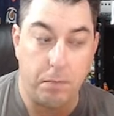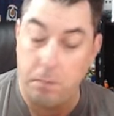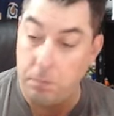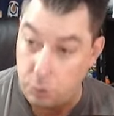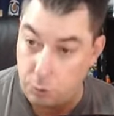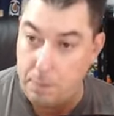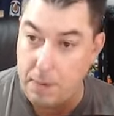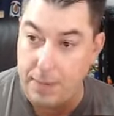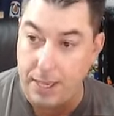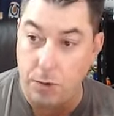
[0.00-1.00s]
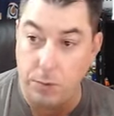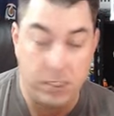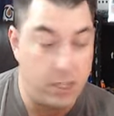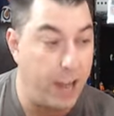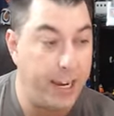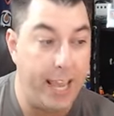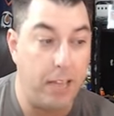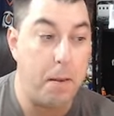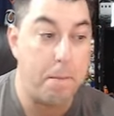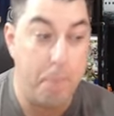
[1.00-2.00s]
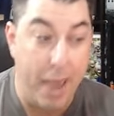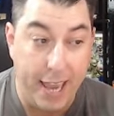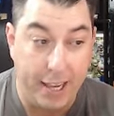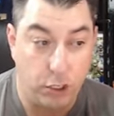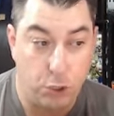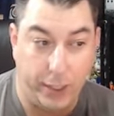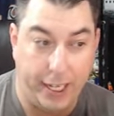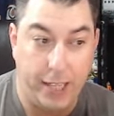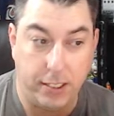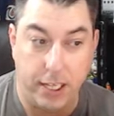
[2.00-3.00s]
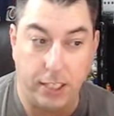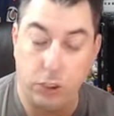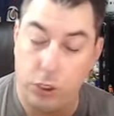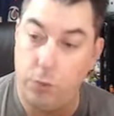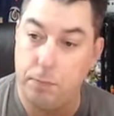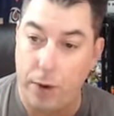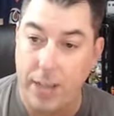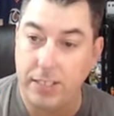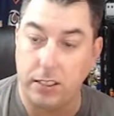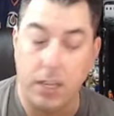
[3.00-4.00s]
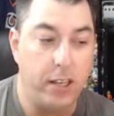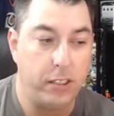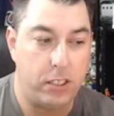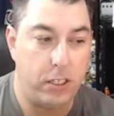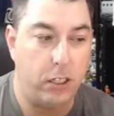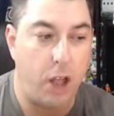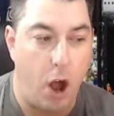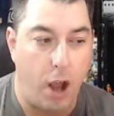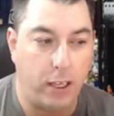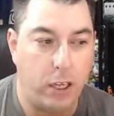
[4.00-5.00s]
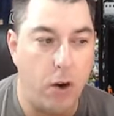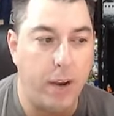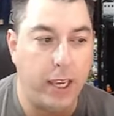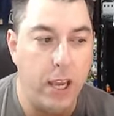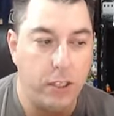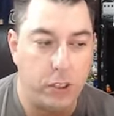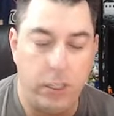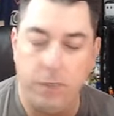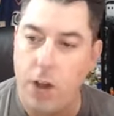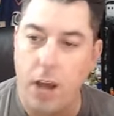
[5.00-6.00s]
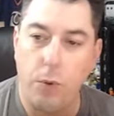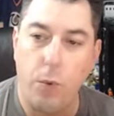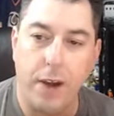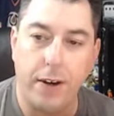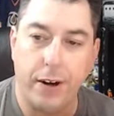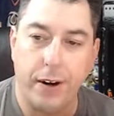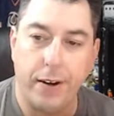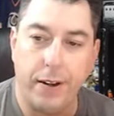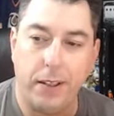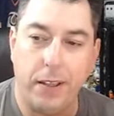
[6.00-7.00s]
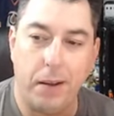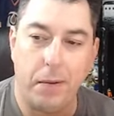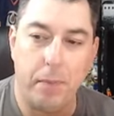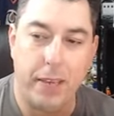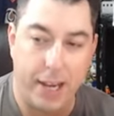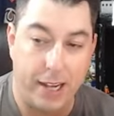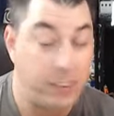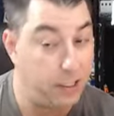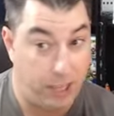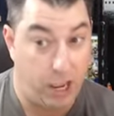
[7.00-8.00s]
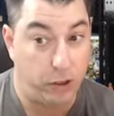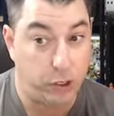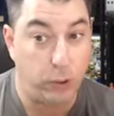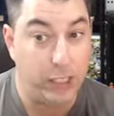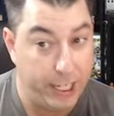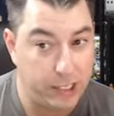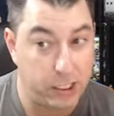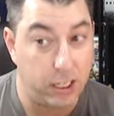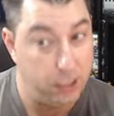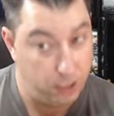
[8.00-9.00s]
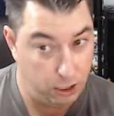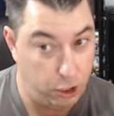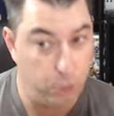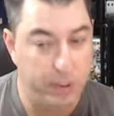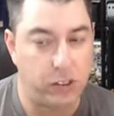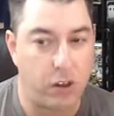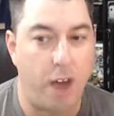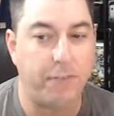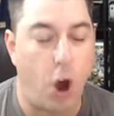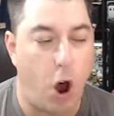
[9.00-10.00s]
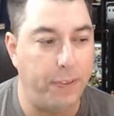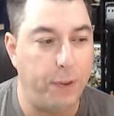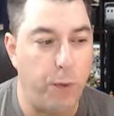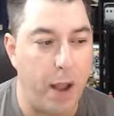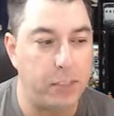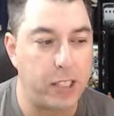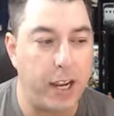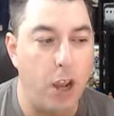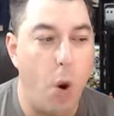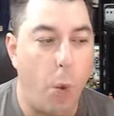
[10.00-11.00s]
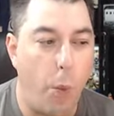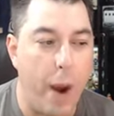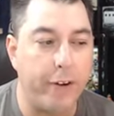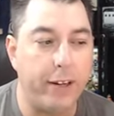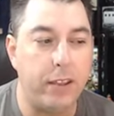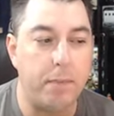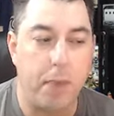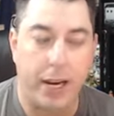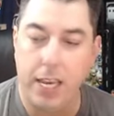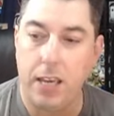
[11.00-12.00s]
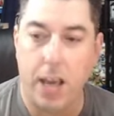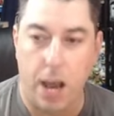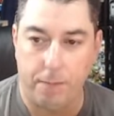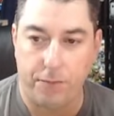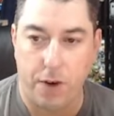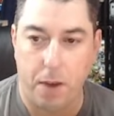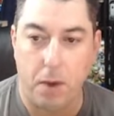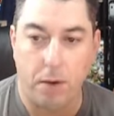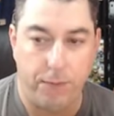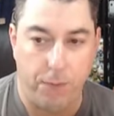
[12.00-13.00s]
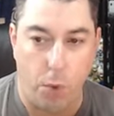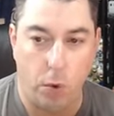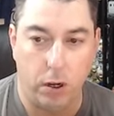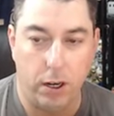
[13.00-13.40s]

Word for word: Sweet Baby Inc. was done in May 2018 to present, still ongoing. So you've got to wonder because they also list Ubisoft on the website where did the money come from for